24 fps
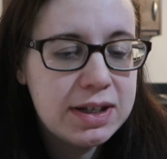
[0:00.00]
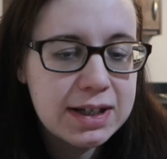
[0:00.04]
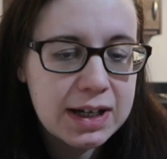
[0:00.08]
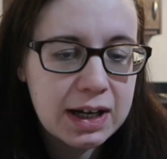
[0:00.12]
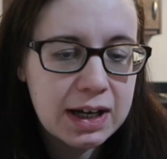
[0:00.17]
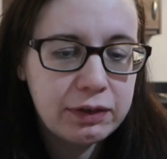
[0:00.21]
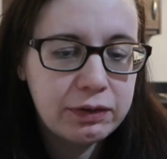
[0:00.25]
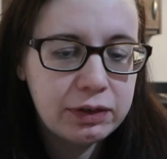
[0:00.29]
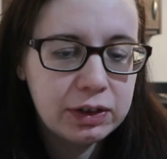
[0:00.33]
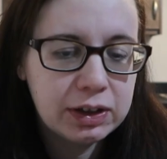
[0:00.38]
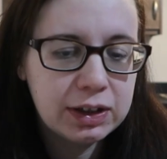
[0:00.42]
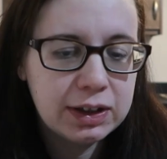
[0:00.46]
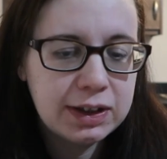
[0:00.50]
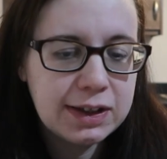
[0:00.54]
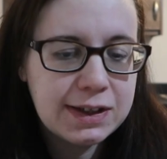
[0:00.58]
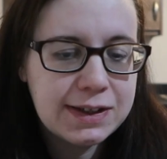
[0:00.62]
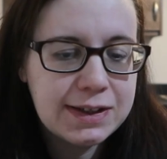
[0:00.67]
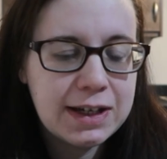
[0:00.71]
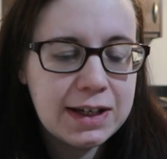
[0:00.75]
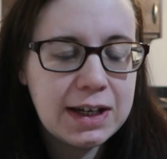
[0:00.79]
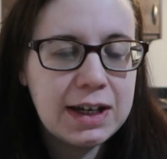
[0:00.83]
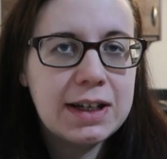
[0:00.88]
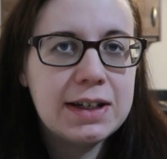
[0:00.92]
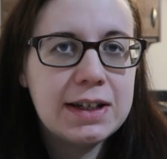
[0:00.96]
would definitely
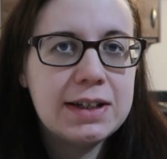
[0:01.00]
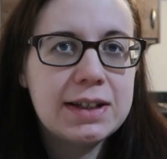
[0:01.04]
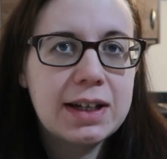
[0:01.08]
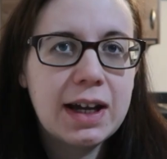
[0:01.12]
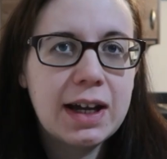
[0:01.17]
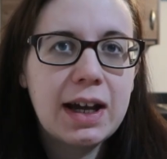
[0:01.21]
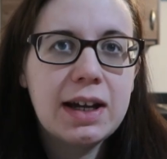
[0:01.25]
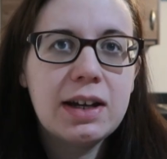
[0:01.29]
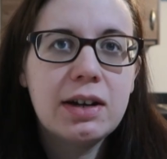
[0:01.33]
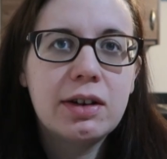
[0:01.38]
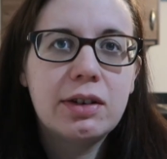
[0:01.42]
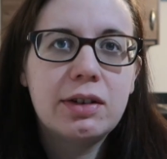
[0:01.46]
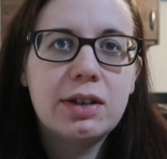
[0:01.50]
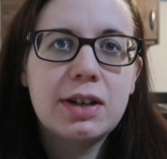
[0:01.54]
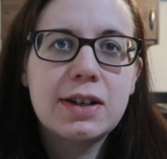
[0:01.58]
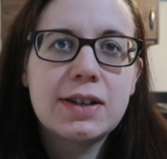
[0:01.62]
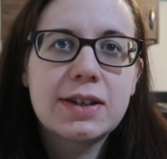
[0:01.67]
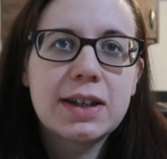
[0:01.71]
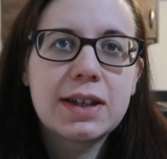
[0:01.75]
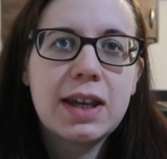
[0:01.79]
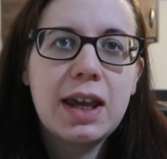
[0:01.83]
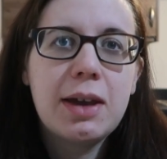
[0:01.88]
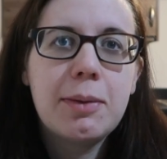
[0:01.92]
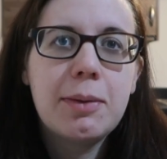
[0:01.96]
say
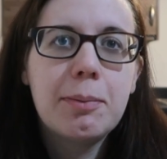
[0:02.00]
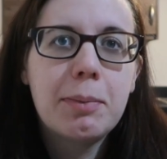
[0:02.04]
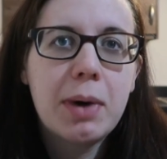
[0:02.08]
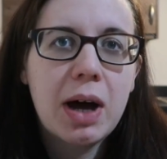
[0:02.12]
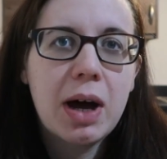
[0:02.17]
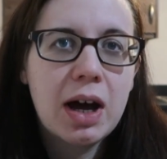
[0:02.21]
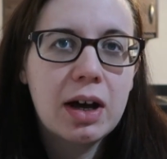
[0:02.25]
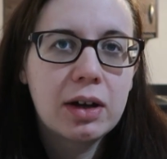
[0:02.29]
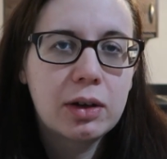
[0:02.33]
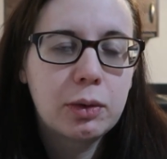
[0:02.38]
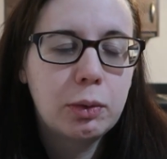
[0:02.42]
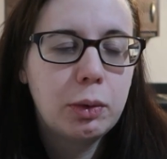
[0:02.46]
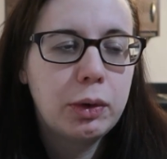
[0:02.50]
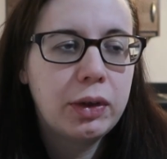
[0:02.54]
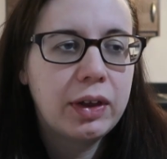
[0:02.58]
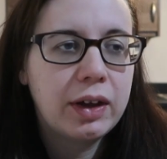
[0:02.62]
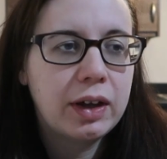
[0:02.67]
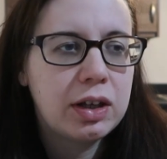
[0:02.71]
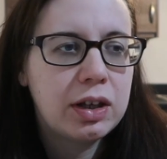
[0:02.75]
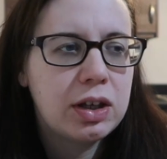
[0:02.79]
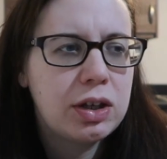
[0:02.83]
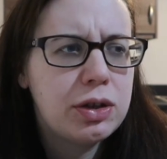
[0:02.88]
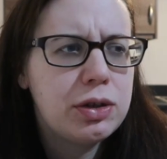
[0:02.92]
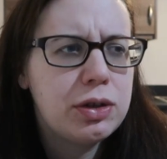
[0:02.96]
tiredness came back with
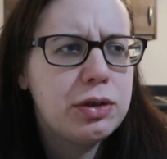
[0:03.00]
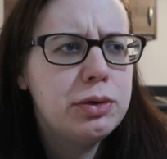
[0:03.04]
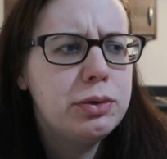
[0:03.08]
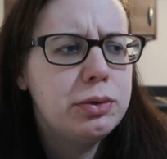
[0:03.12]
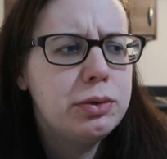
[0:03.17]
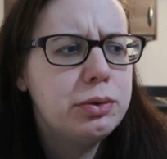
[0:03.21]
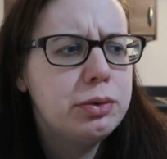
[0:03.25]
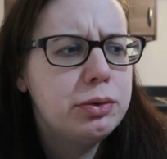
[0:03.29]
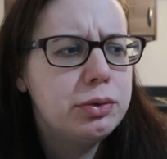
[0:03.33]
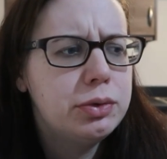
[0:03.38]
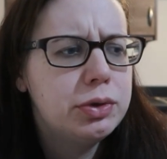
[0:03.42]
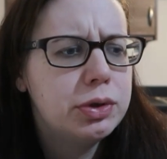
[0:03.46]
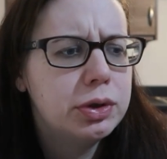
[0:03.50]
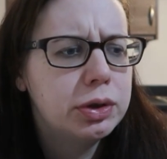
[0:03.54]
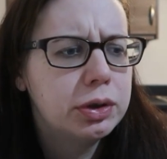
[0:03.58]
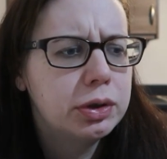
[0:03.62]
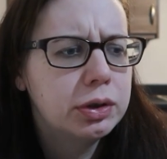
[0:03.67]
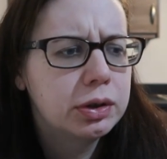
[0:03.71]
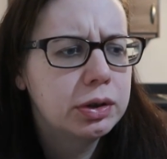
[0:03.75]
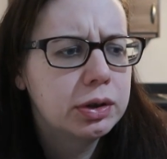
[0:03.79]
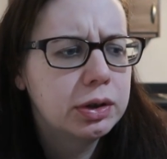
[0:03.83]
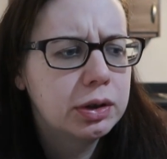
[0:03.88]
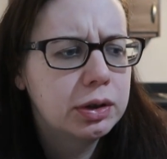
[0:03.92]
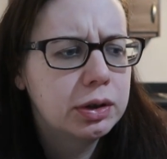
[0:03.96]
a huge
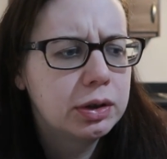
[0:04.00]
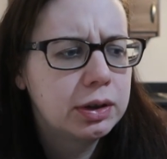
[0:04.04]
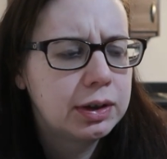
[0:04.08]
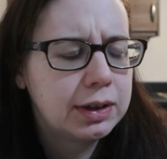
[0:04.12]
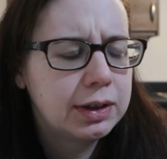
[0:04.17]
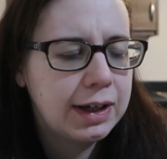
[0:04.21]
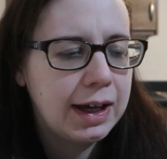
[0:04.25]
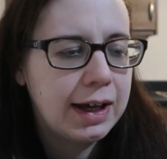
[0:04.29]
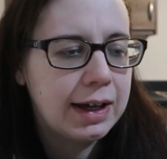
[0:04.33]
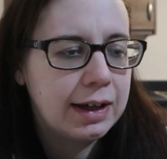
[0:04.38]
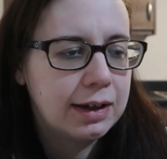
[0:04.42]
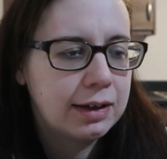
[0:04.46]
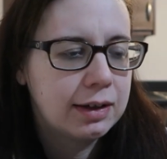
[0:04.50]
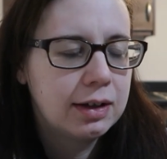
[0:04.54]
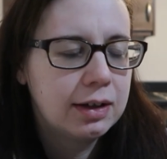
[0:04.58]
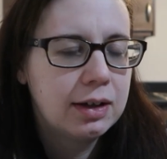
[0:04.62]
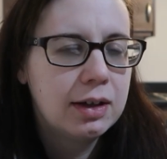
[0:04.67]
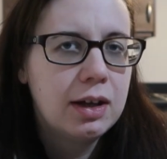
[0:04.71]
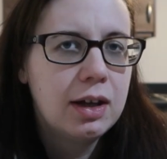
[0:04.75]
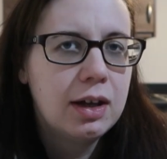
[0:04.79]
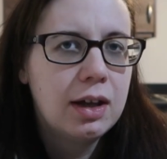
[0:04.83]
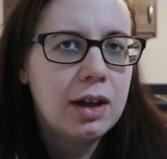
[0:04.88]
kick.